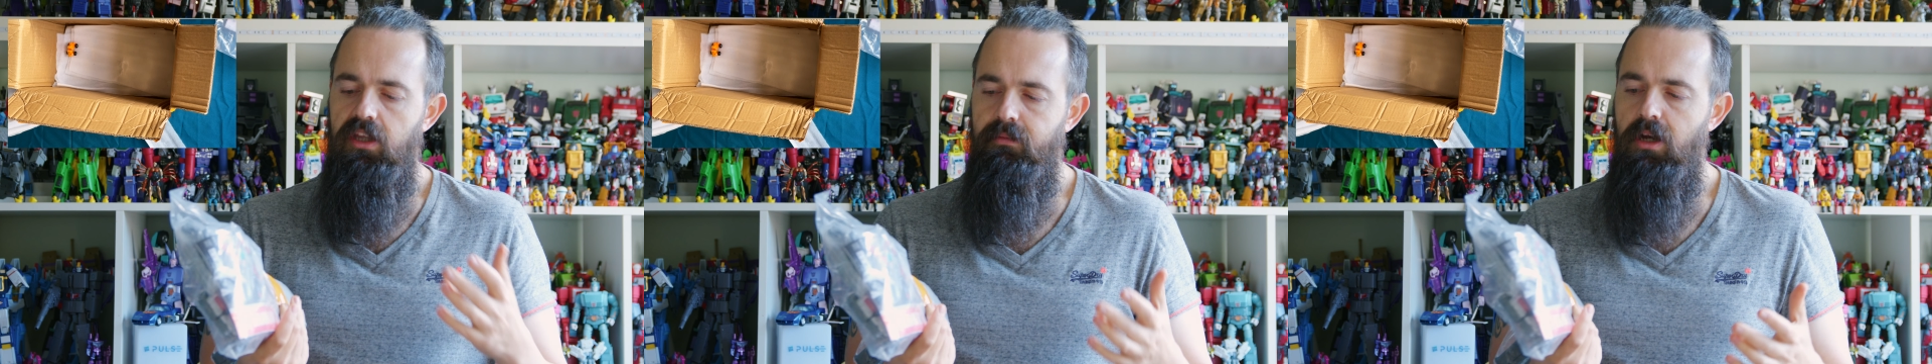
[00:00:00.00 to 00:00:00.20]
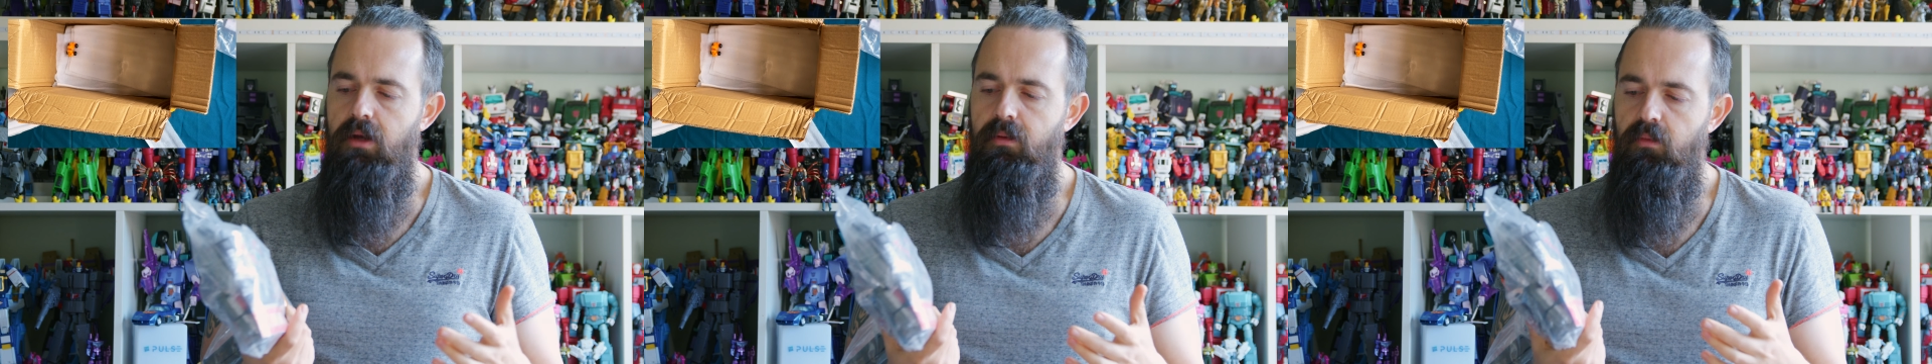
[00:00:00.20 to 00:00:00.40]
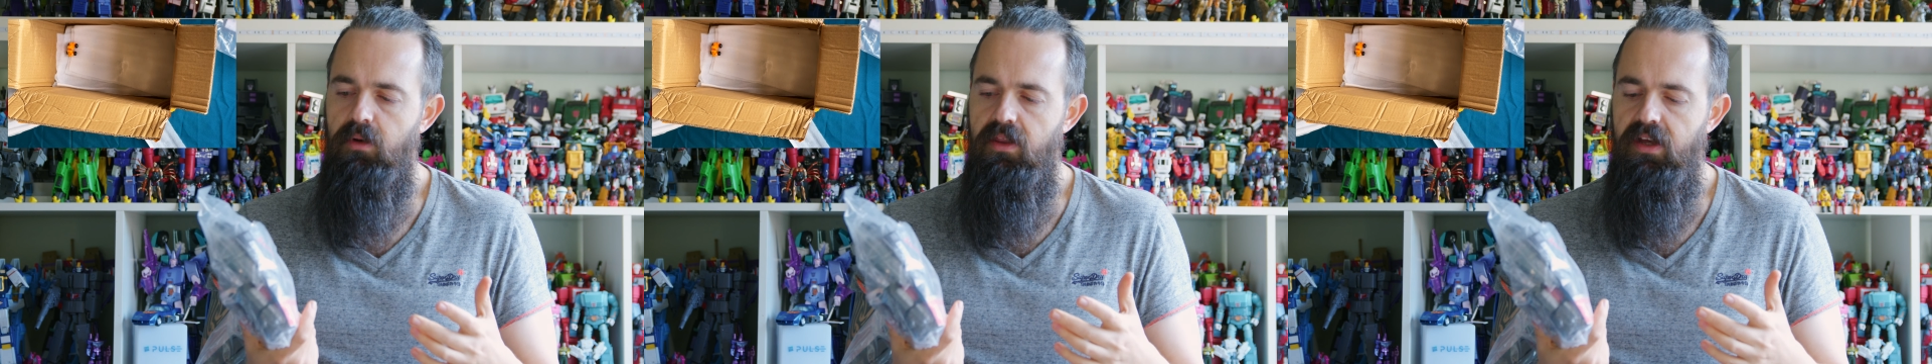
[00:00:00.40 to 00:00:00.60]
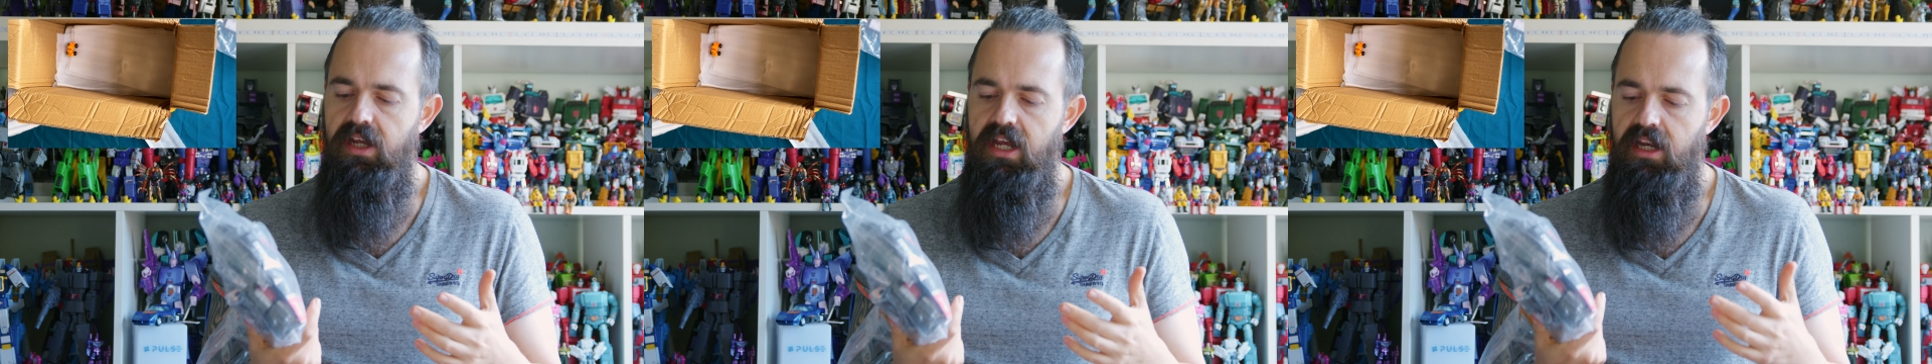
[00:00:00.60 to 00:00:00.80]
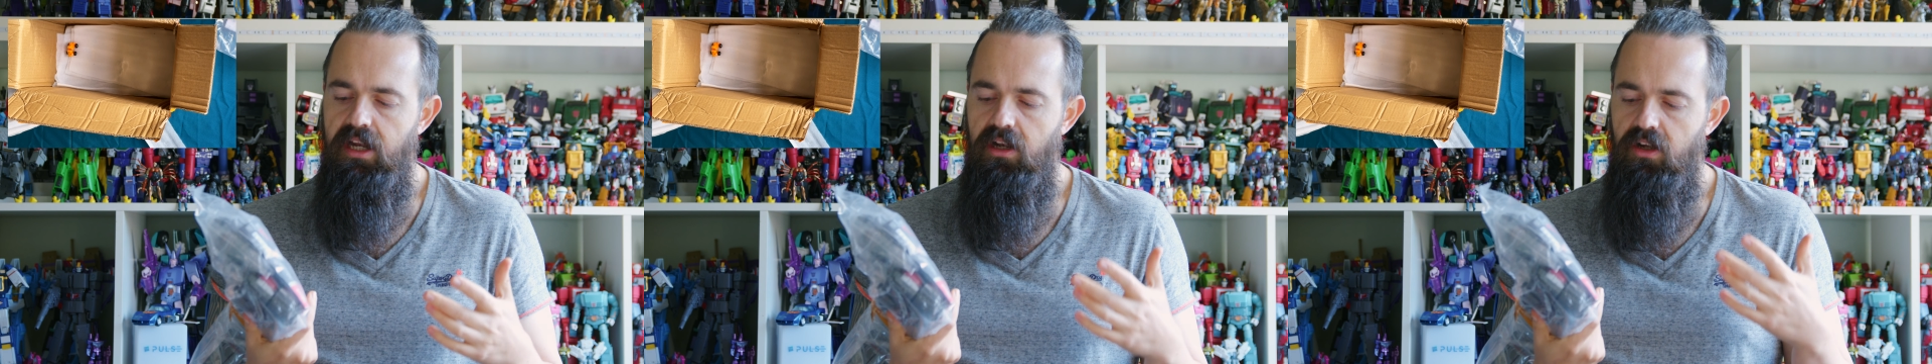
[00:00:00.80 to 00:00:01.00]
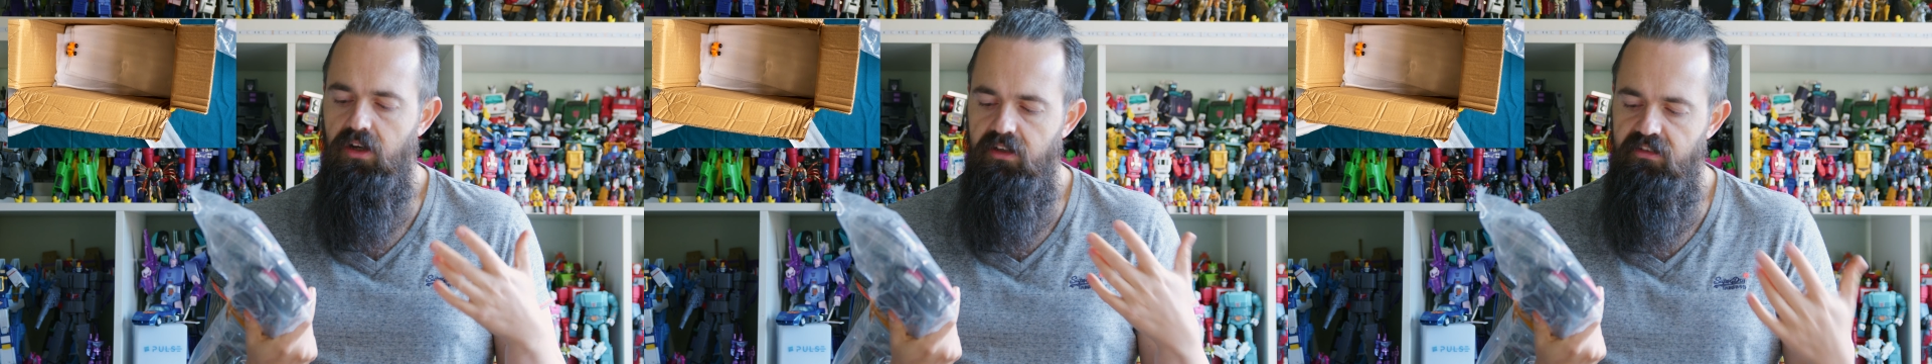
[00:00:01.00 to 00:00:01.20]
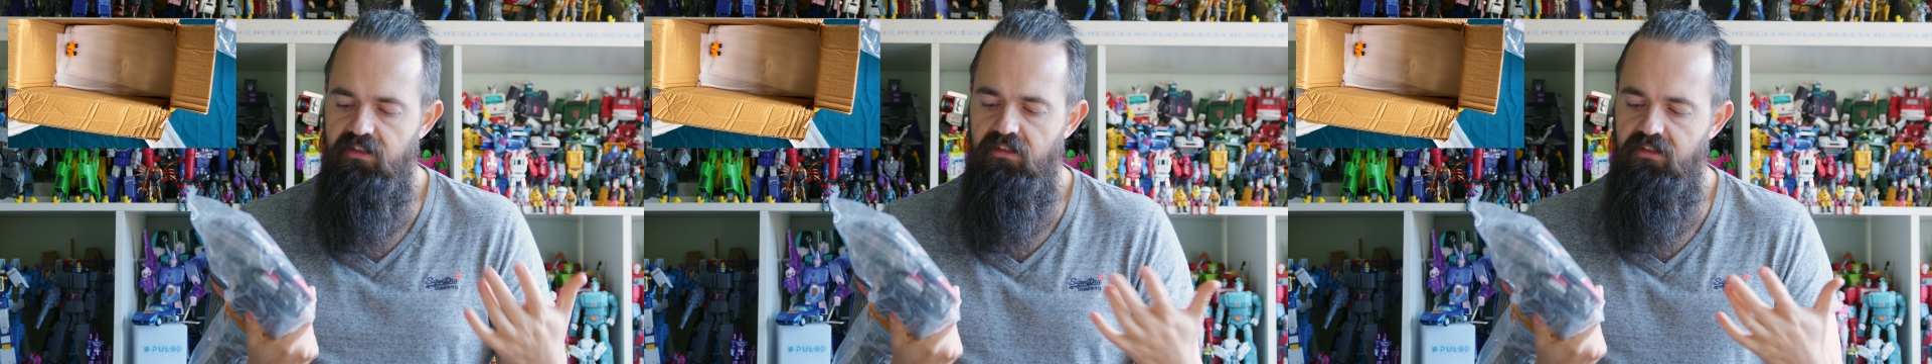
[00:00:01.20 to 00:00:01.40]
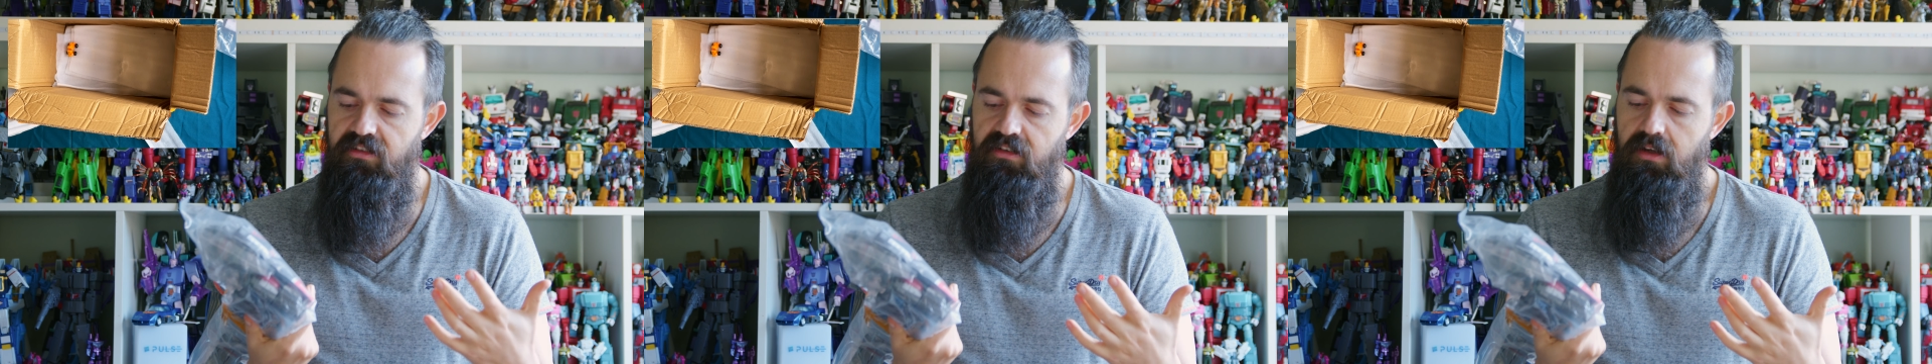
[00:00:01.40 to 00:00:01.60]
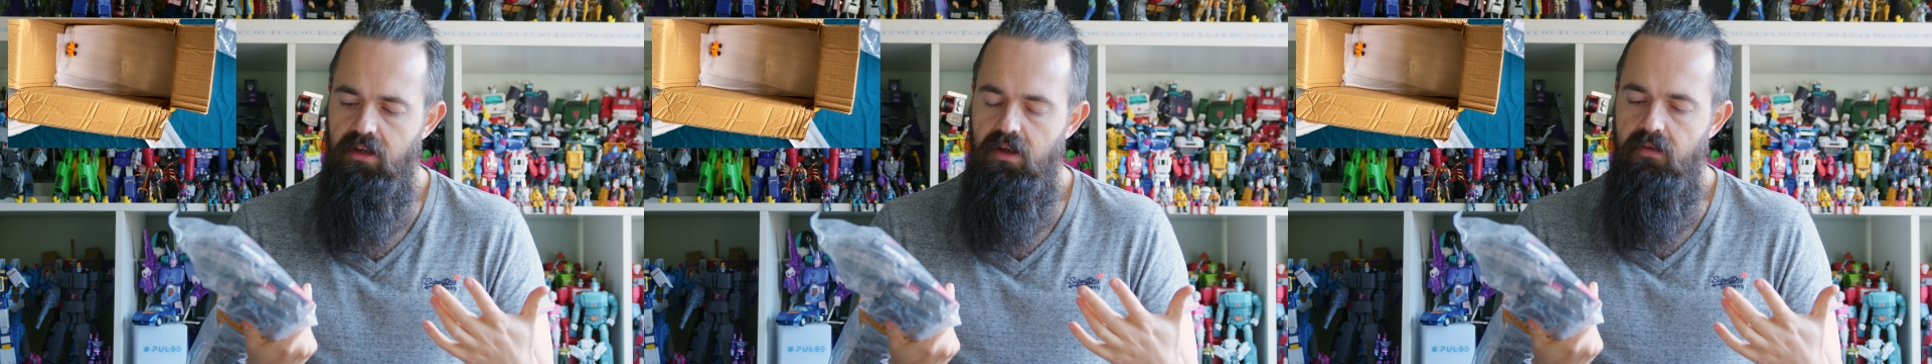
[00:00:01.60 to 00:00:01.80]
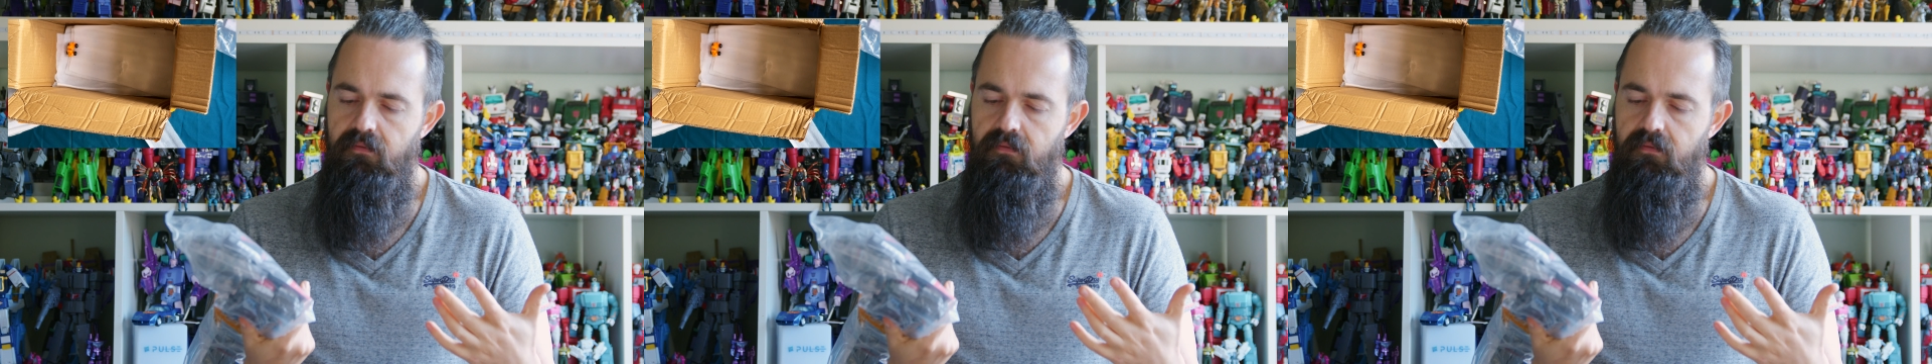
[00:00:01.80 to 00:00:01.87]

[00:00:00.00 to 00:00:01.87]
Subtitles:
the moment where they're getting licensed